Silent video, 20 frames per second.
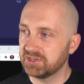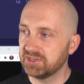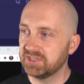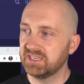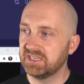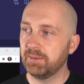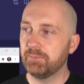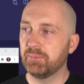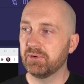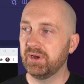
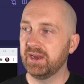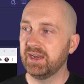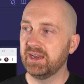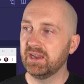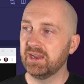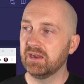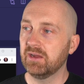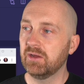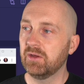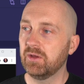
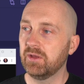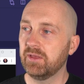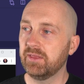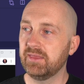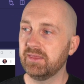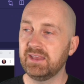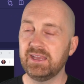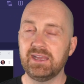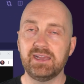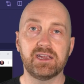separating
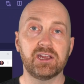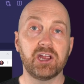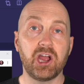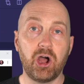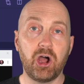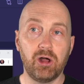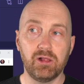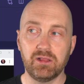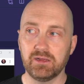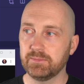the
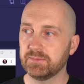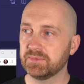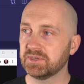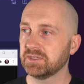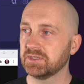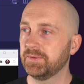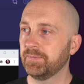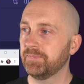columns.